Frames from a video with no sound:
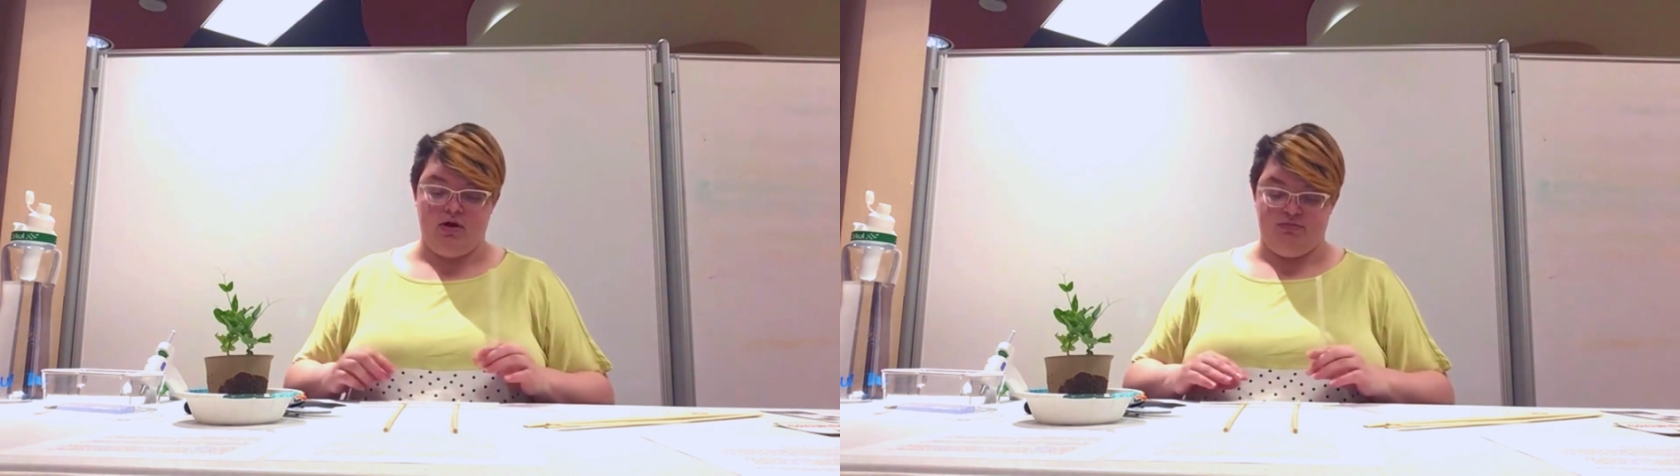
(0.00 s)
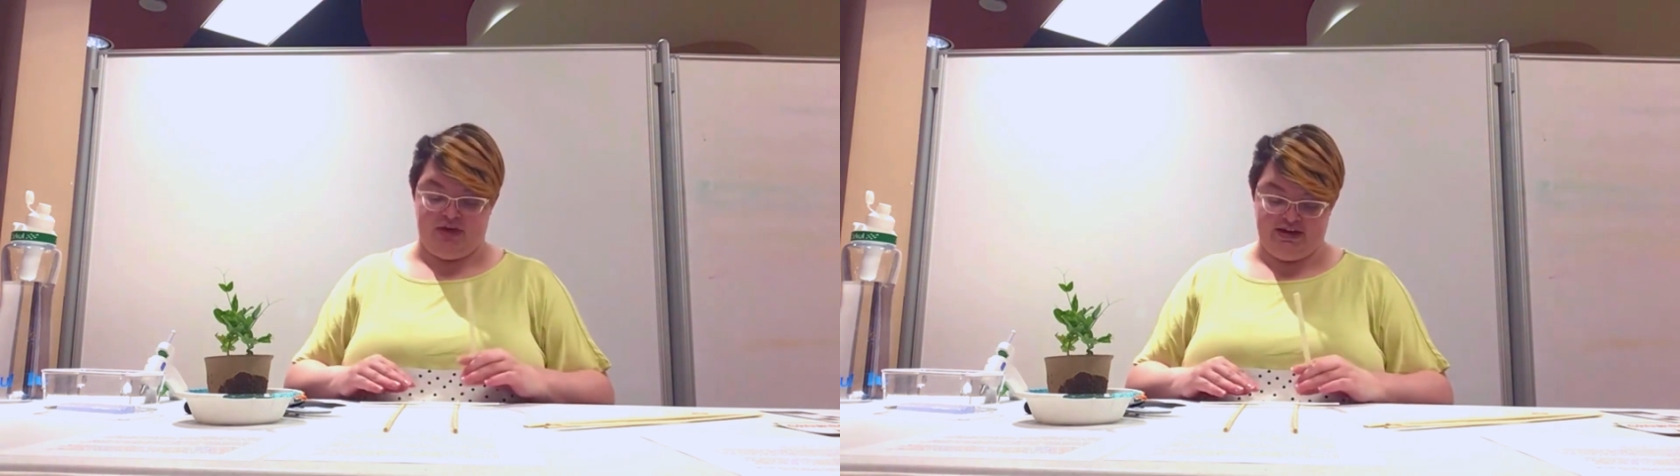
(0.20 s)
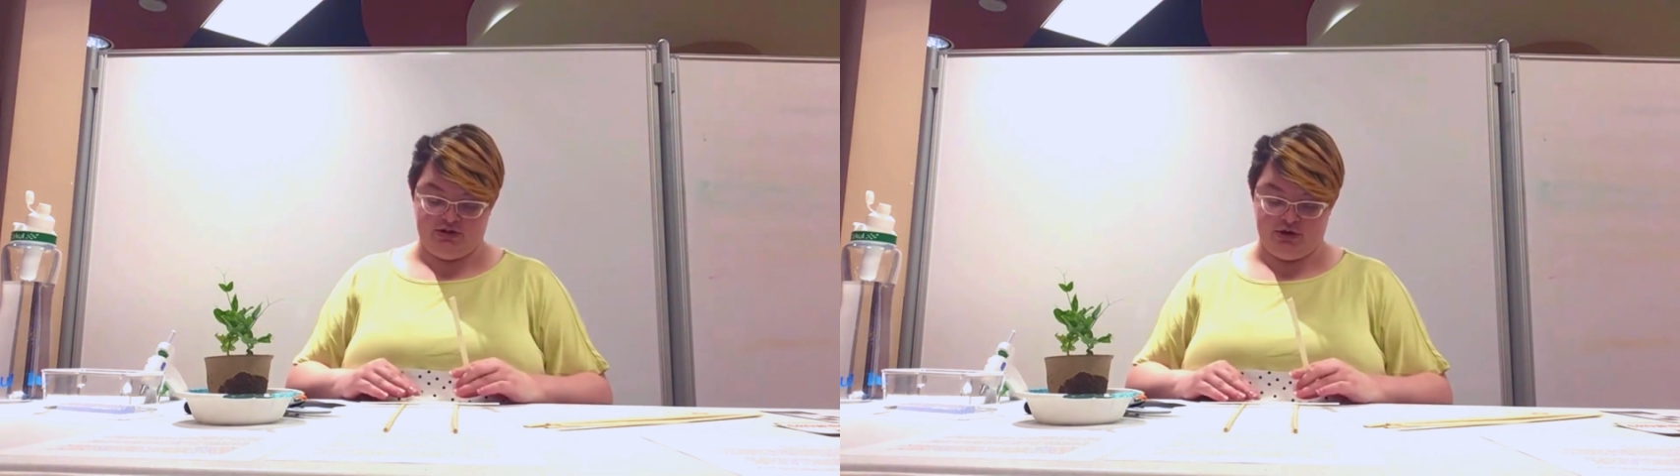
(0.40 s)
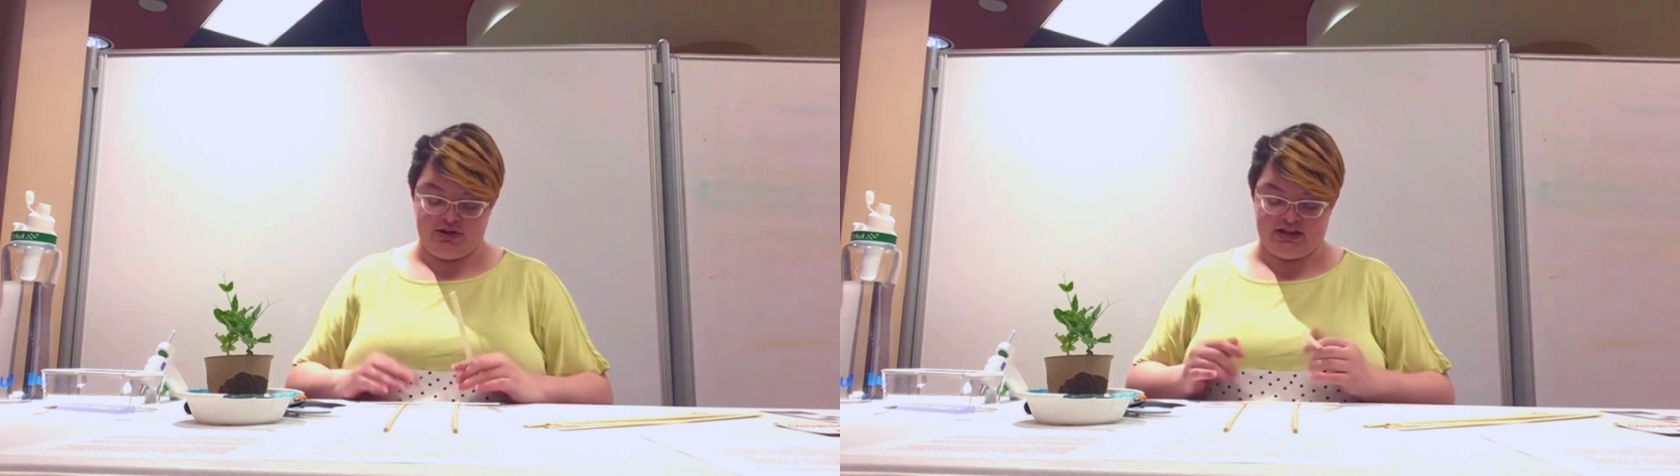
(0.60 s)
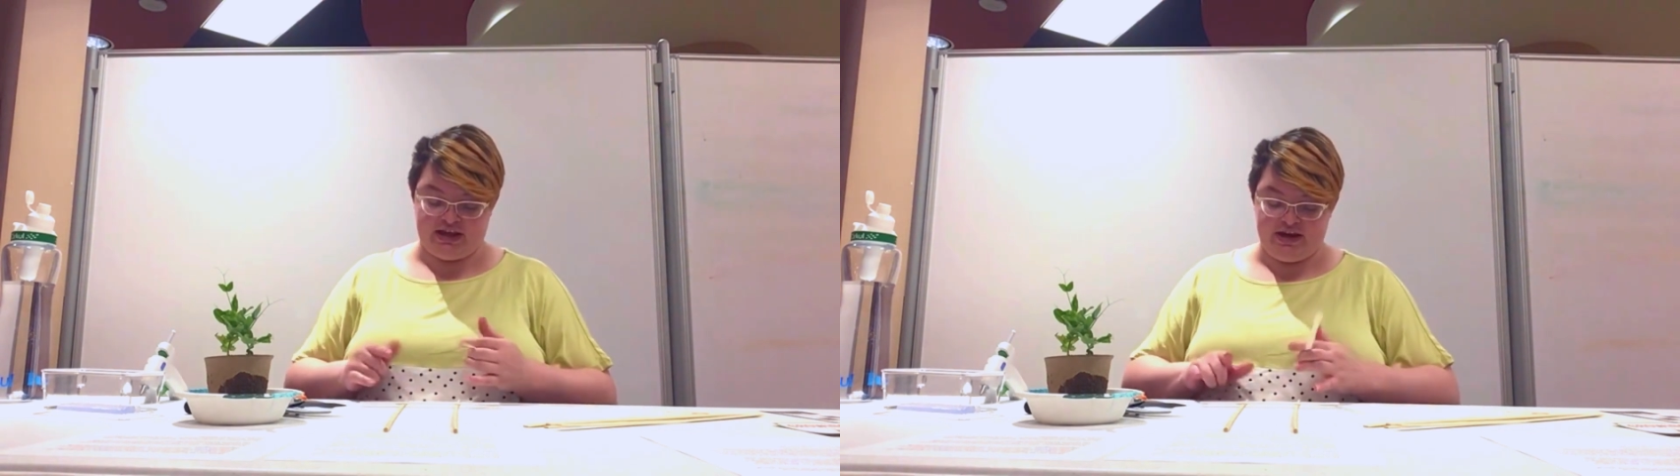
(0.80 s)
make sure
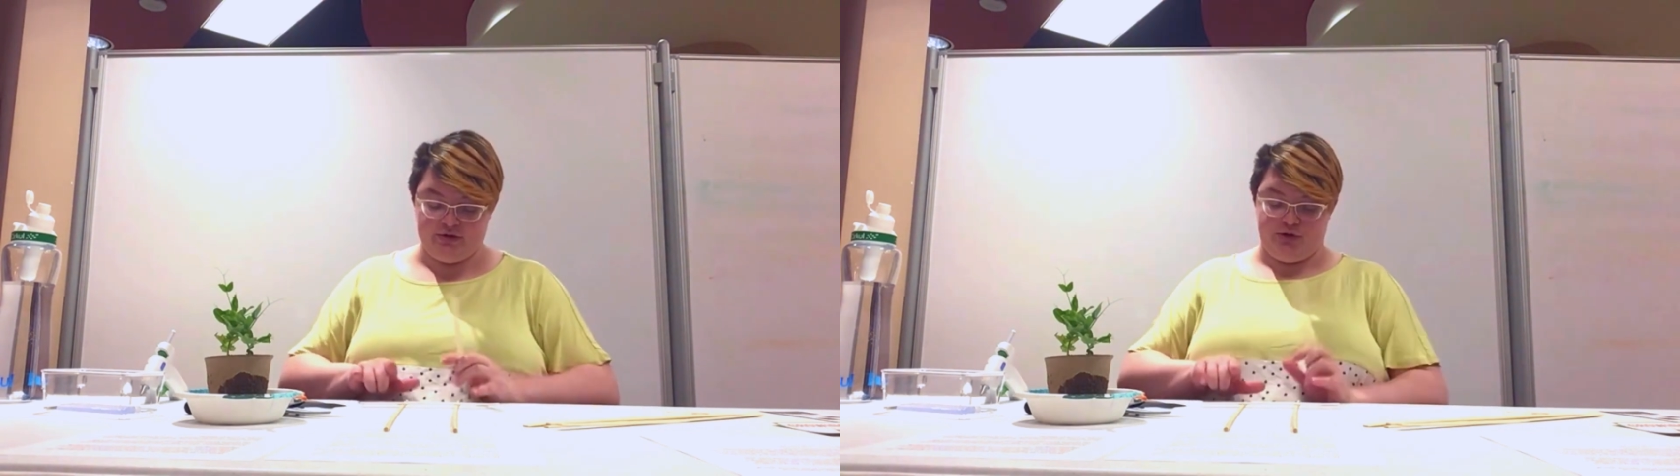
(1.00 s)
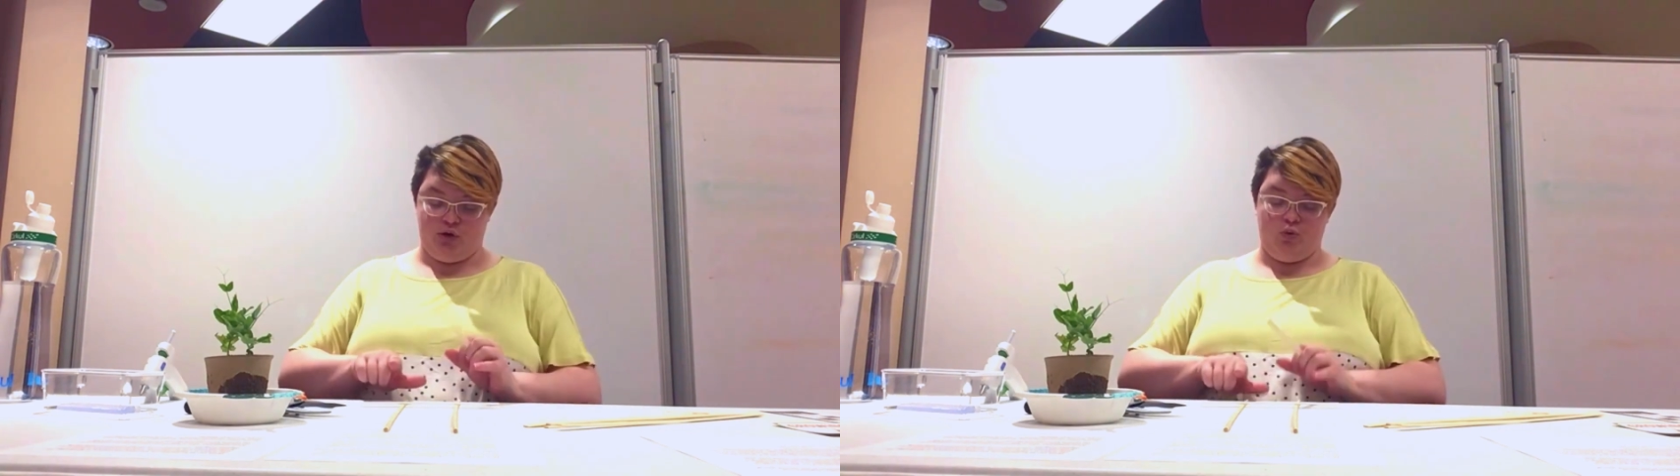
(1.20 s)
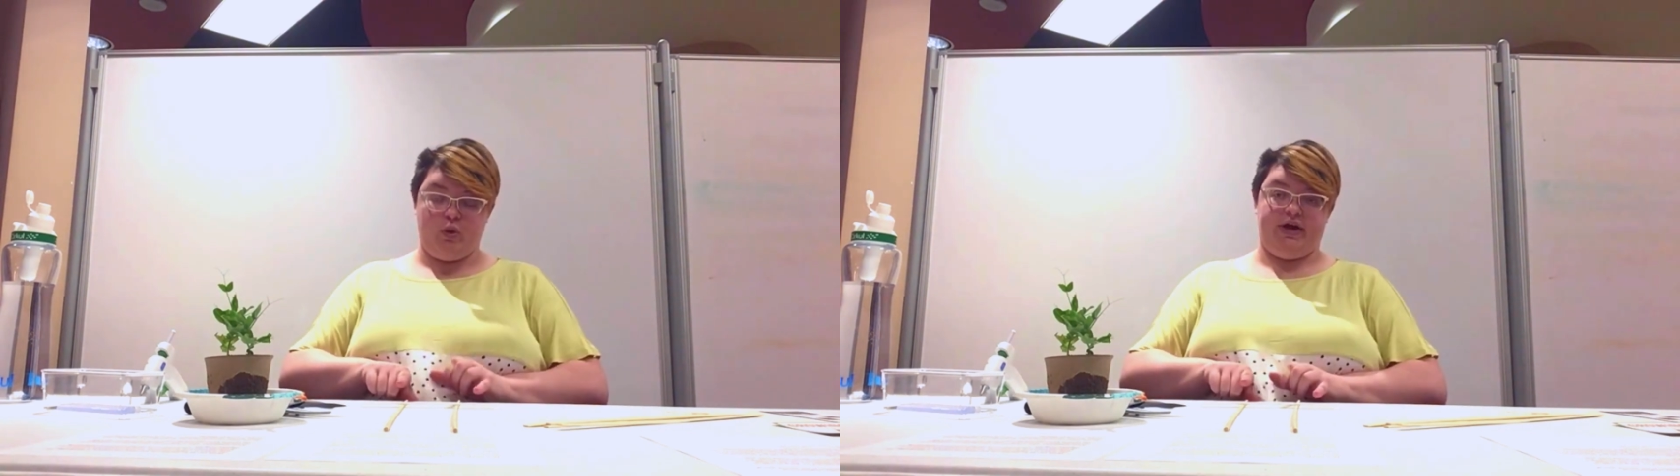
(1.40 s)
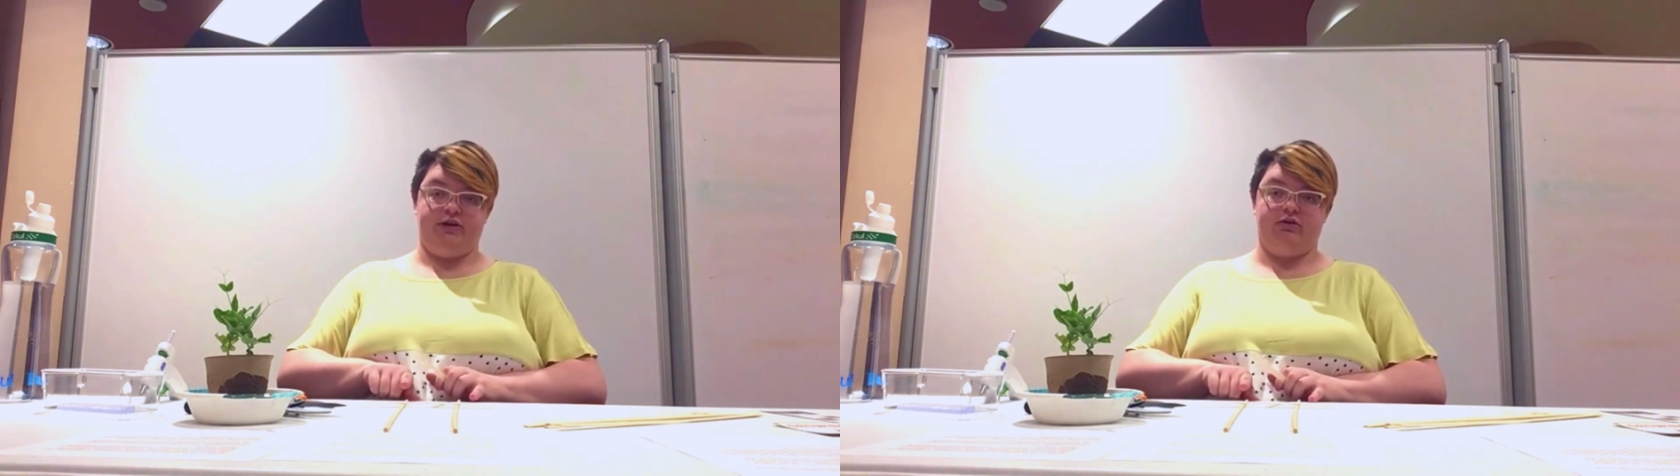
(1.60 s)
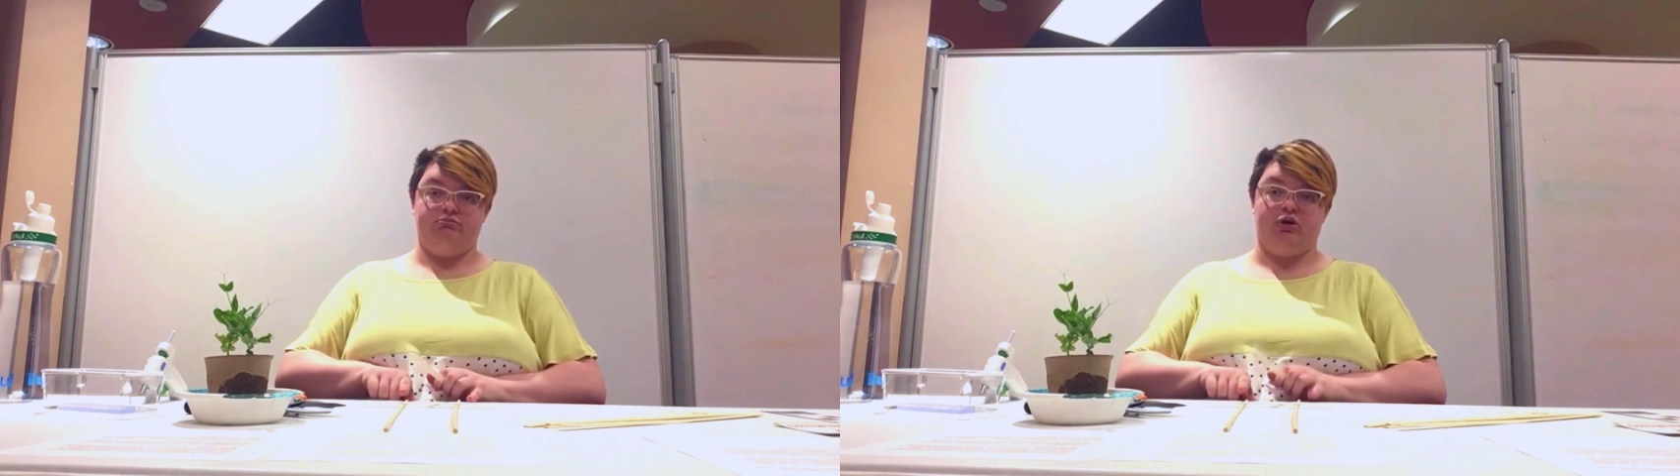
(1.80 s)
that they are no
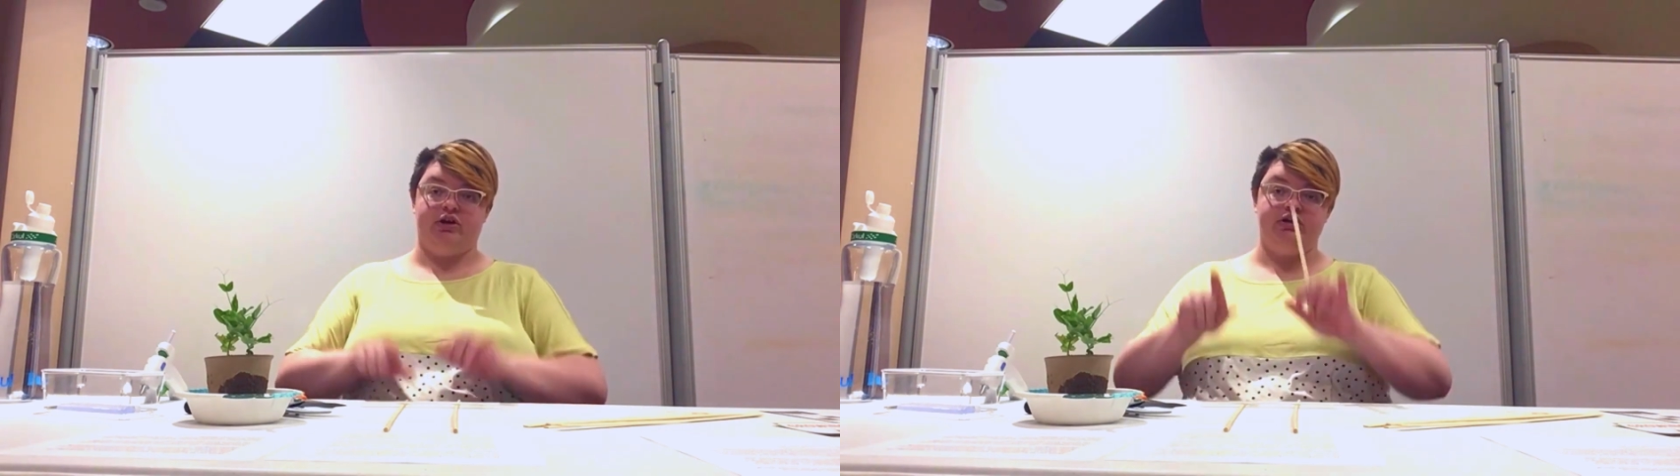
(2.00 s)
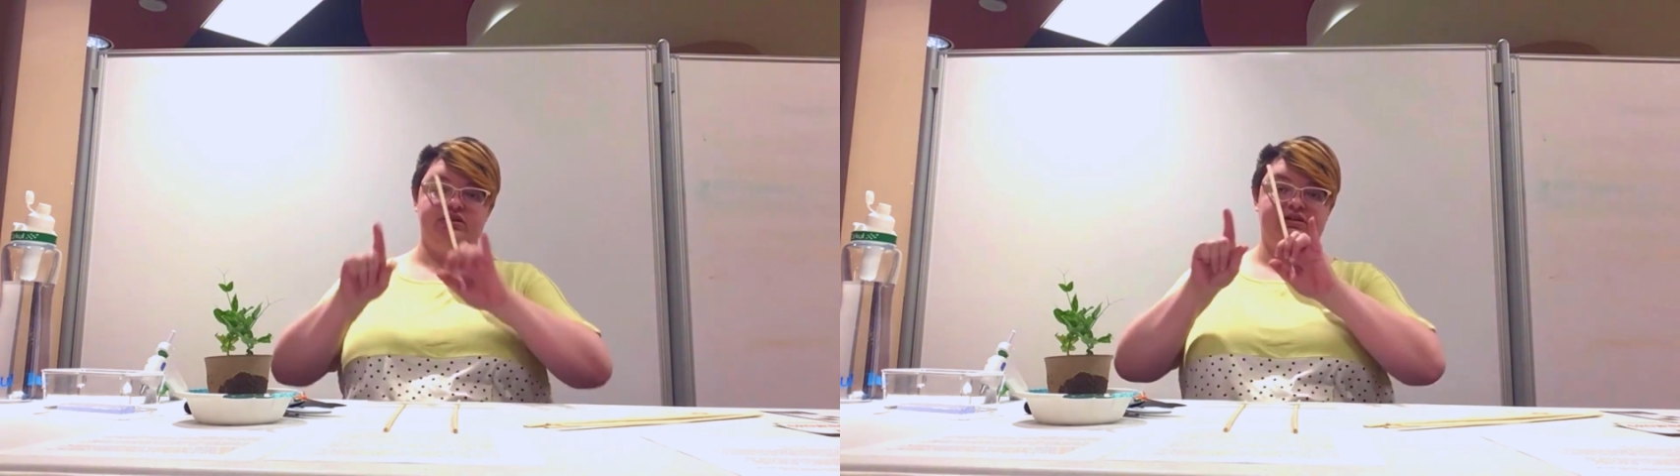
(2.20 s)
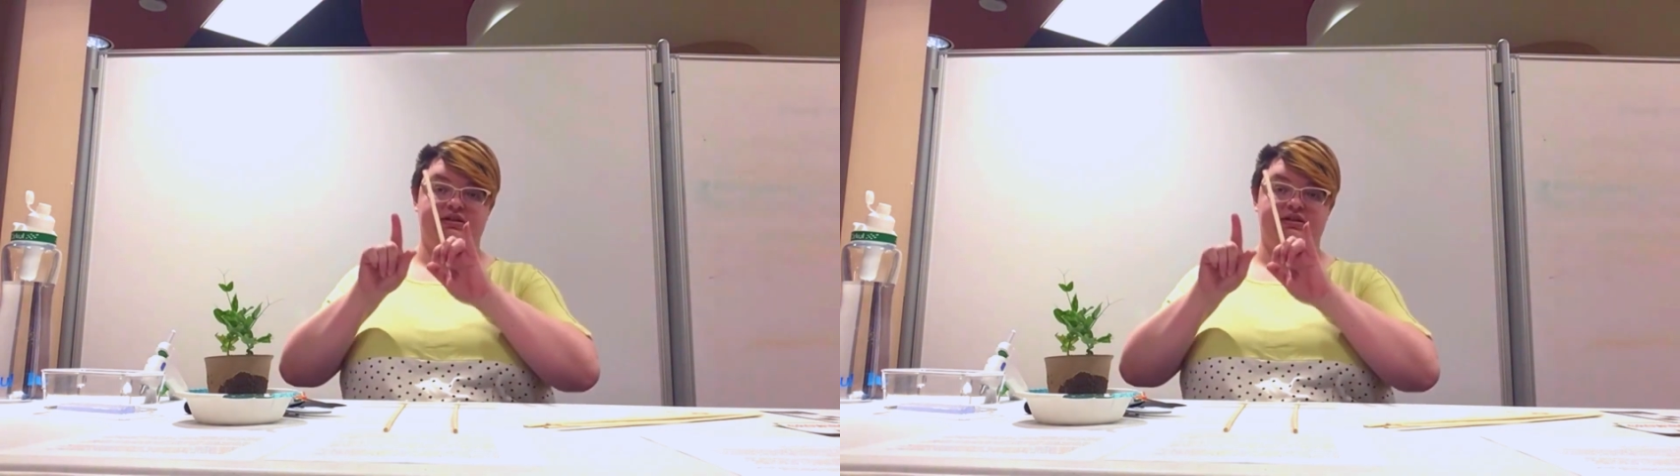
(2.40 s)
wider apart